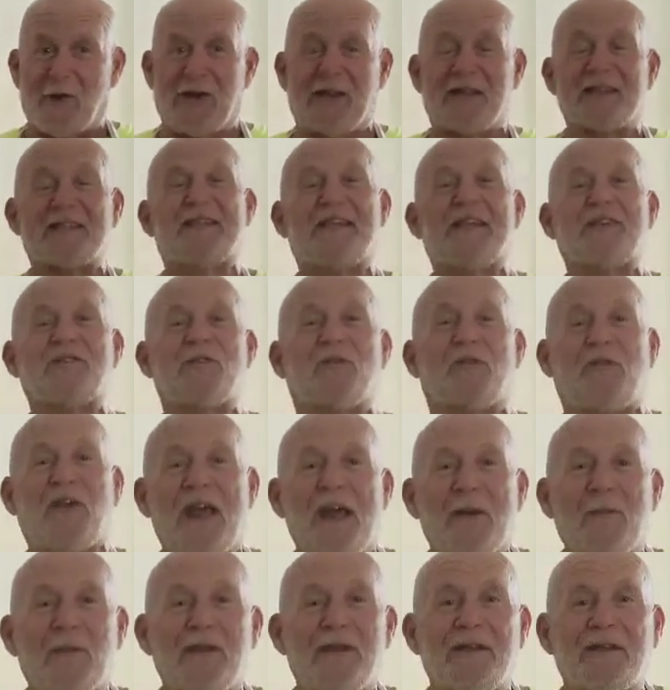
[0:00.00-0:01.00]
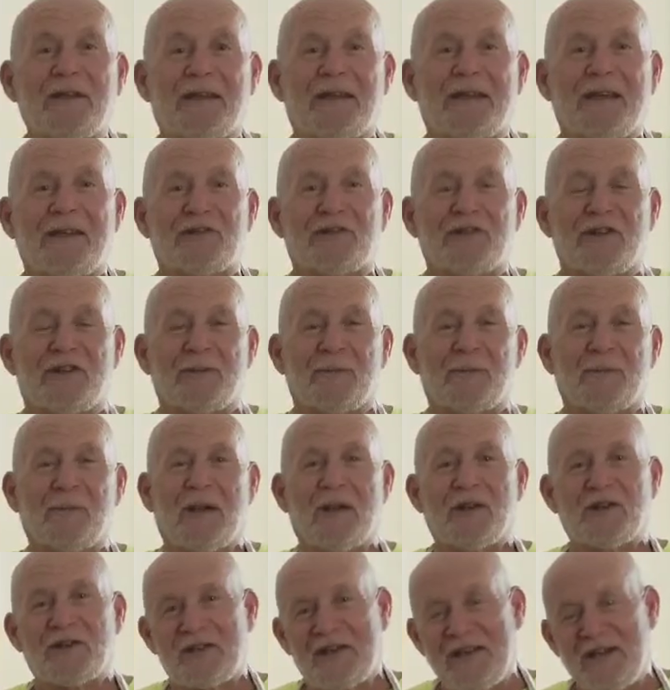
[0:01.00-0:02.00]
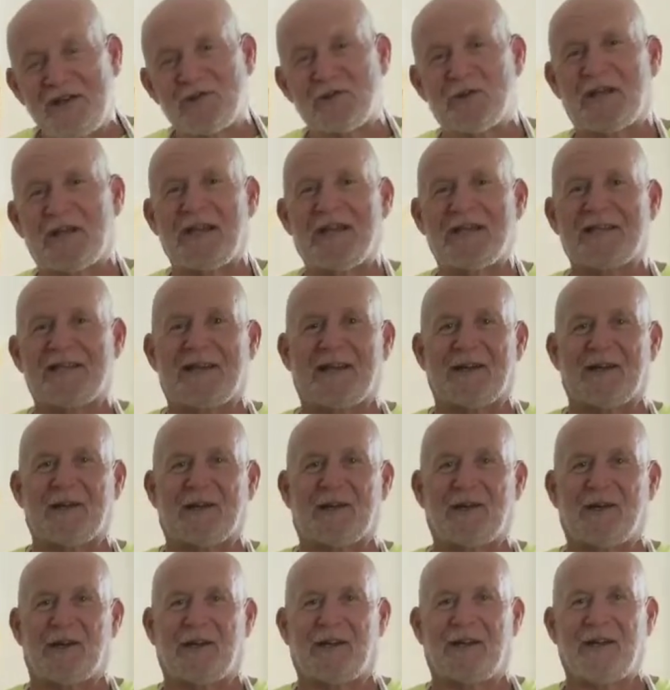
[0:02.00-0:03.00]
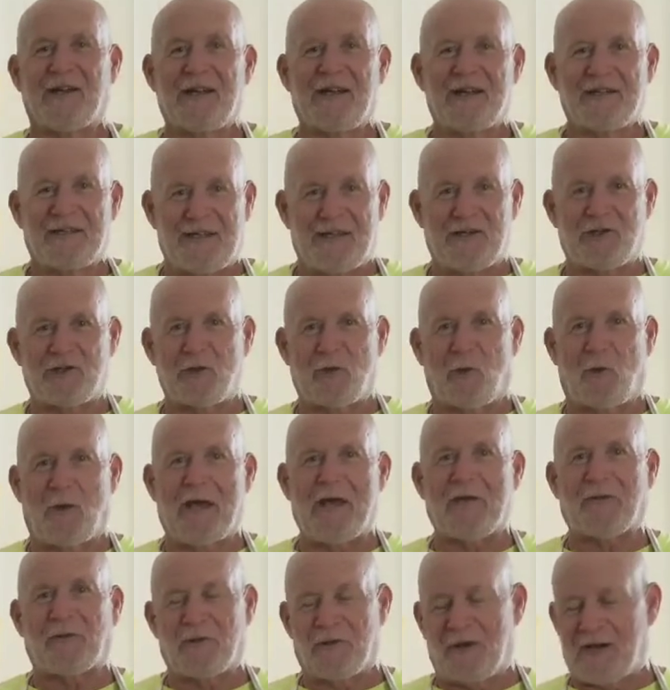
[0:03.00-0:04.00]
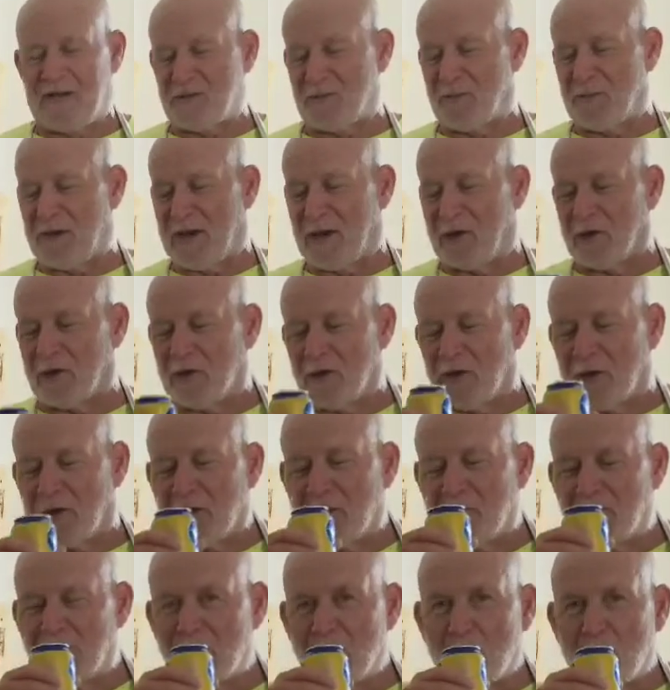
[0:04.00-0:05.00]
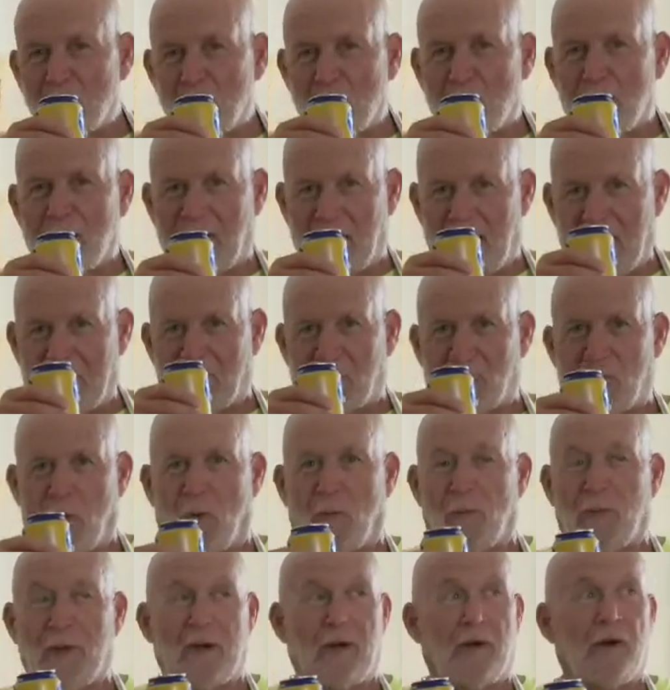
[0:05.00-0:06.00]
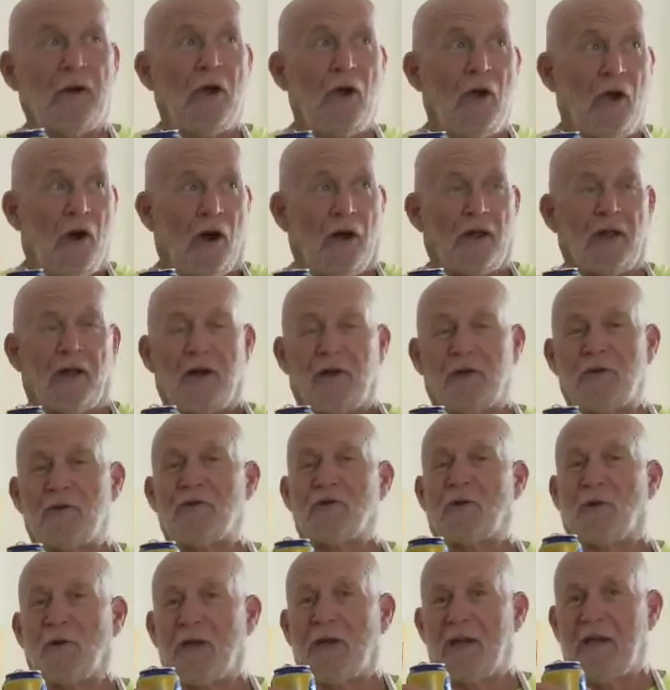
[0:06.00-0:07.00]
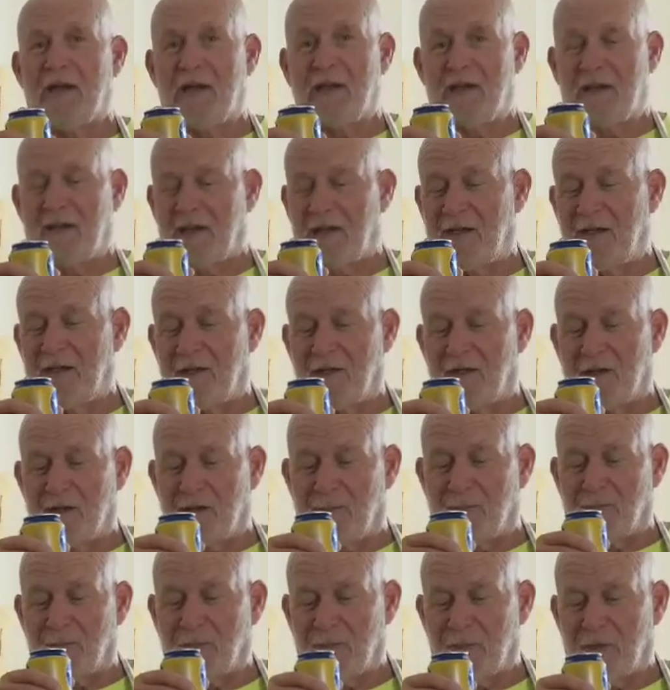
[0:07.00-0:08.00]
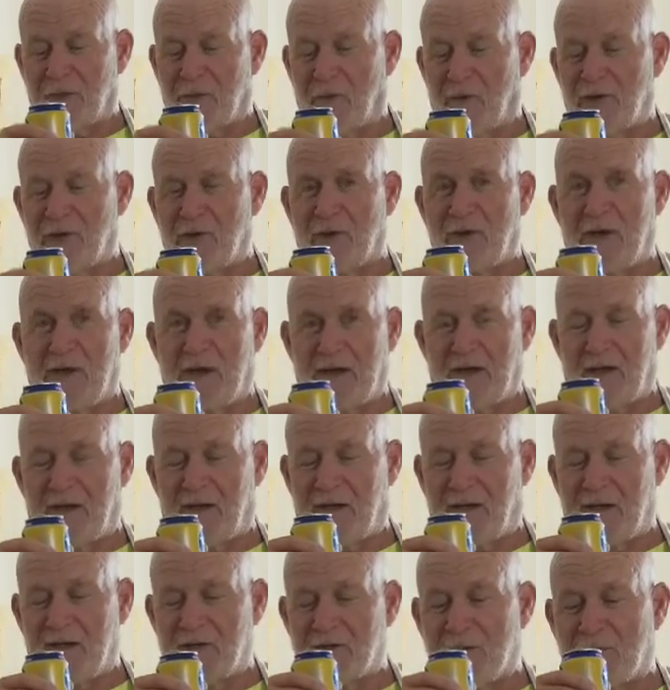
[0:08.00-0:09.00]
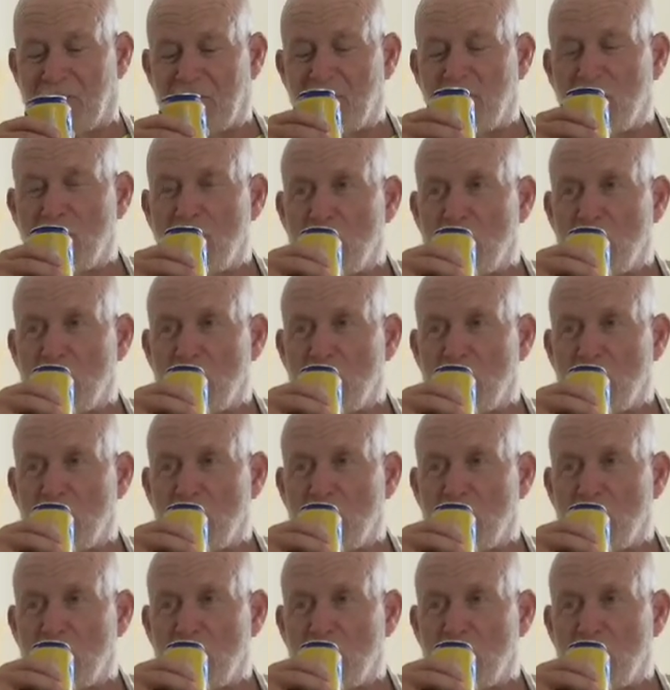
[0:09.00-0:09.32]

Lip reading: And the third is get your family in the kitchen. Teach your kids how to cook. Teach your wife or husband how to cook. And have a cold beer on 100-degree heat when you're in